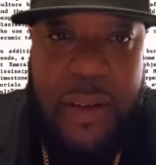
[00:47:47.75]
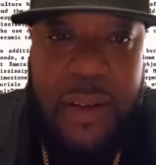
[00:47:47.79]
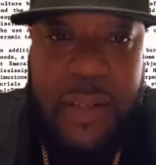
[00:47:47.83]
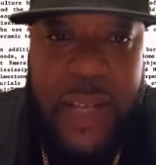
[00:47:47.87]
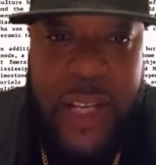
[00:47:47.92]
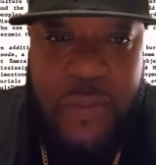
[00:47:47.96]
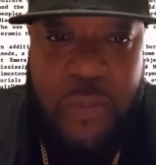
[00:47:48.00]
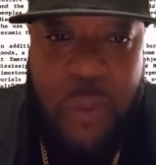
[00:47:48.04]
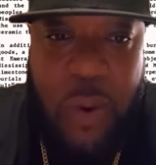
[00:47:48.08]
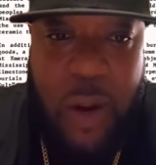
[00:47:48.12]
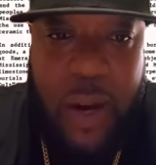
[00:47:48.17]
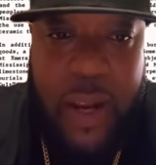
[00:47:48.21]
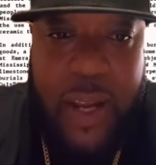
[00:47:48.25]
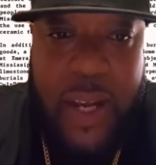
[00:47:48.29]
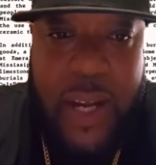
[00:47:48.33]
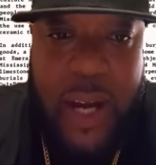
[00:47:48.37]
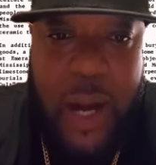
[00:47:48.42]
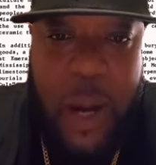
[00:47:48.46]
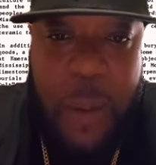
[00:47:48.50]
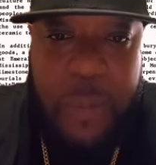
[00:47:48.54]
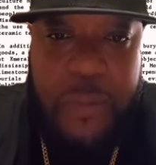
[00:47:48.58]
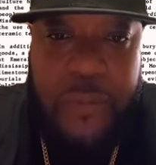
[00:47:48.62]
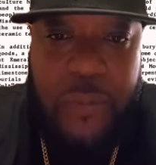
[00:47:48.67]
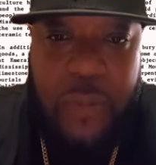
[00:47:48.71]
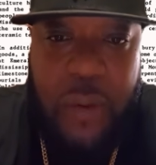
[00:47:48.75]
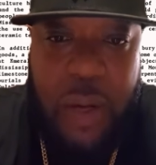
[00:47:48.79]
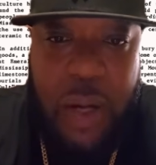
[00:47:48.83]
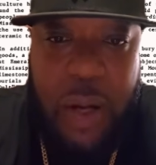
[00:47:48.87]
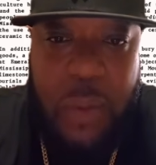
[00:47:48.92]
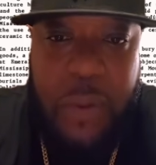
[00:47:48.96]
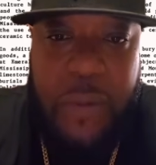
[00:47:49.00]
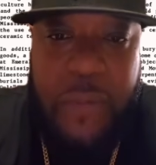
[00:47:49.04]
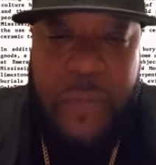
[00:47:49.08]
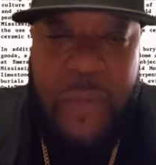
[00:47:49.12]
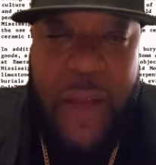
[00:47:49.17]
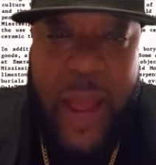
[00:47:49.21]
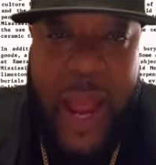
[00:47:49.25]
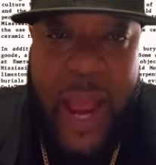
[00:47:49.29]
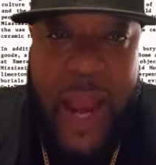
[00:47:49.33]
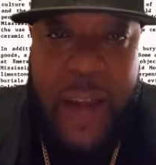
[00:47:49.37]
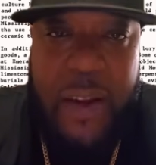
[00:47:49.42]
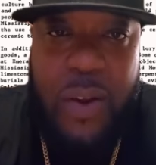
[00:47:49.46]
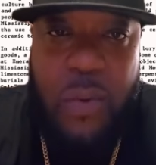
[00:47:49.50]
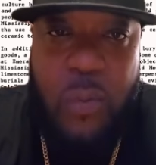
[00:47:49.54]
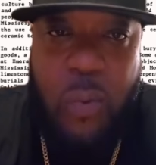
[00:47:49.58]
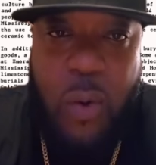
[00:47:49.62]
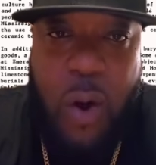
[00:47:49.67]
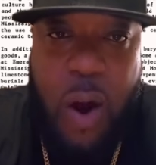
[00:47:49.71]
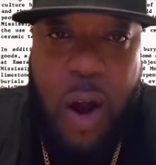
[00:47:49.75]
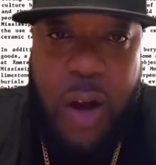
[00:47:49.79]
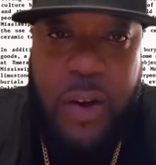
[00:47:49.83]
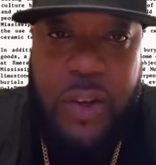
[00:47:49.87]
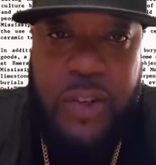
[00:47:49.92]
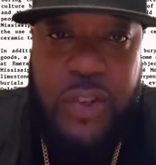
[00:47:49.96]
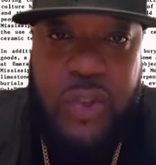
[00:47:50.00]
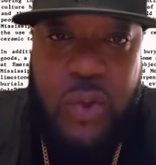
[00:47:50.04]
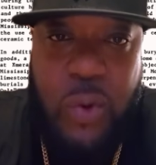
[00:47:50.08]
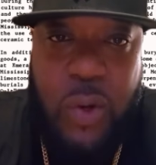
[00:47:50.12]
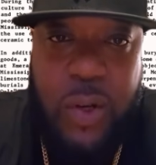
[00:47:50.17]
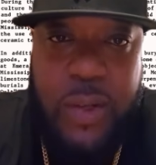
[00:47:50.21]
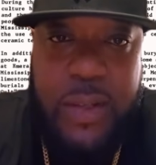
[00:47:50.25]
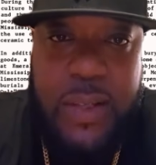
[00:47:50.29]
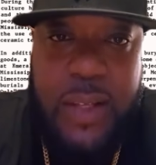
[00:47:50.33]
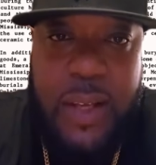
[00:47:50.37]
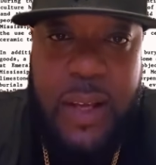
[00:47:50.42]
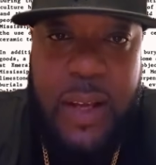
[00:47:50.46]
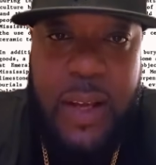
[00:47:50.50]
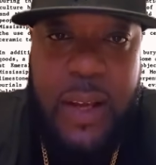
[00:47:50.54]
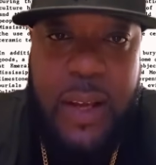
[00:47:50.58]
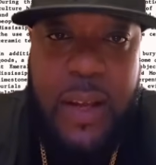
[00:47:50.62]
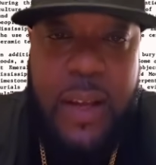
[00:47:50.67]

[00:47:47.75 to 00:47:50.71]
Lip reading: That's where it comes from. We find the water source,